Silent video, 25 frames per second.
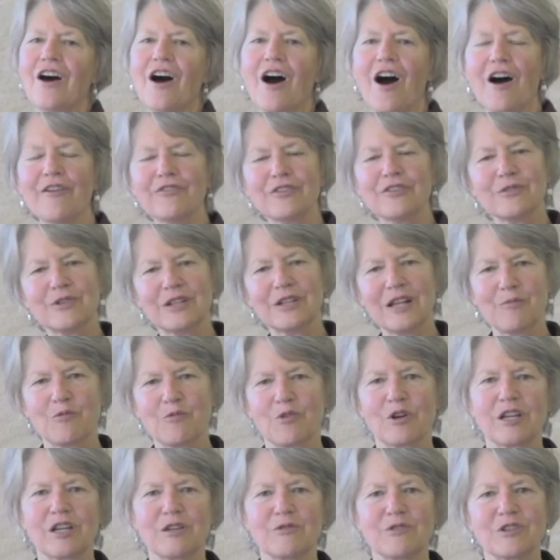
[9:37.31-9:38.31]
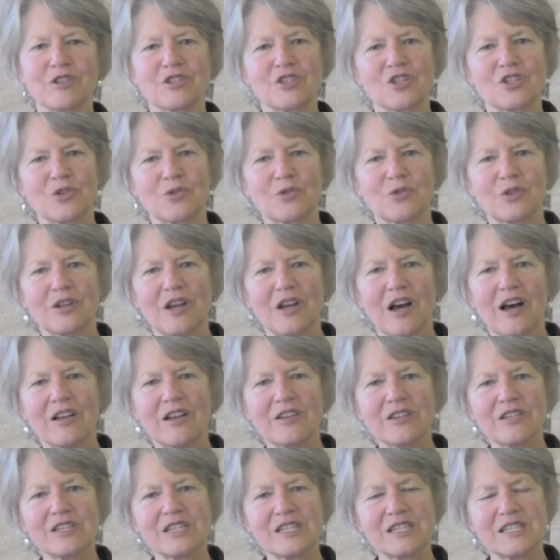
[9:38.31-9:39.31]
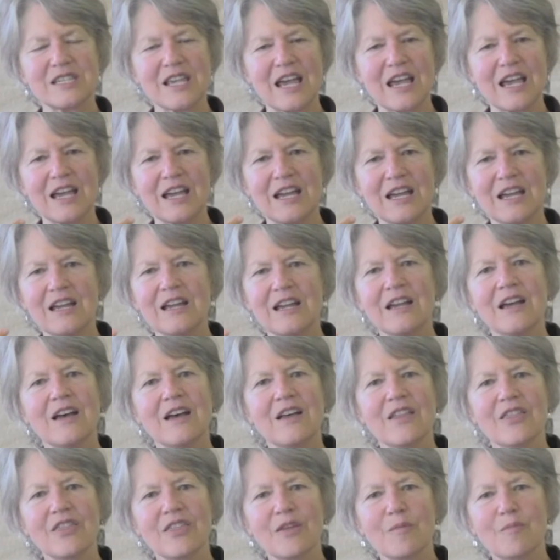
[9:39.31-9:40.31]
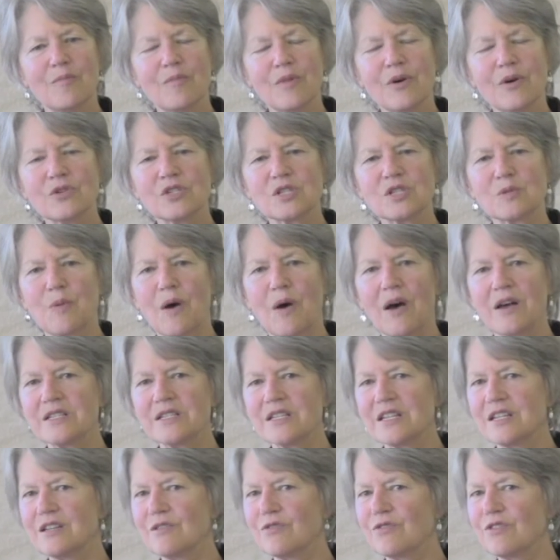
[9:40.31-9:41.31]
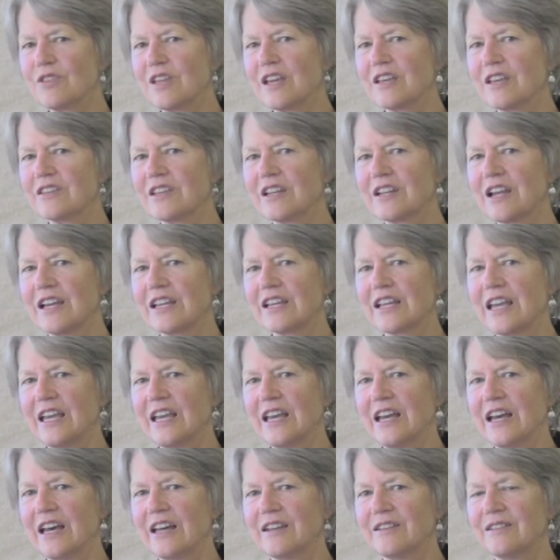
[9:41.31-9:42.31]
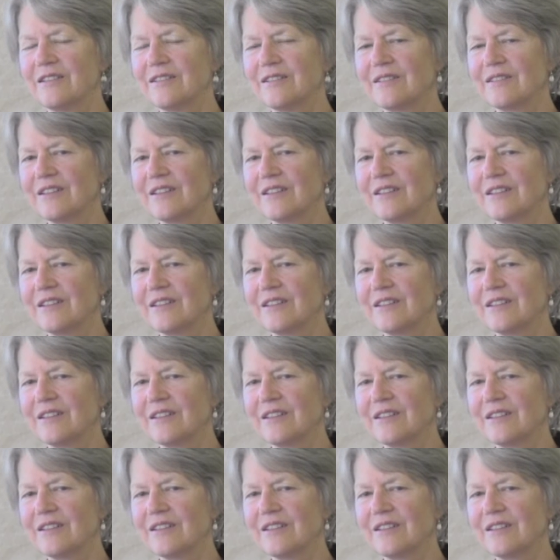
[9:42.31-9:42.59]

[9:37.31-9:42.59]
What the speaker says: Often when I'm working with children, I'll say the most positive thing that I can,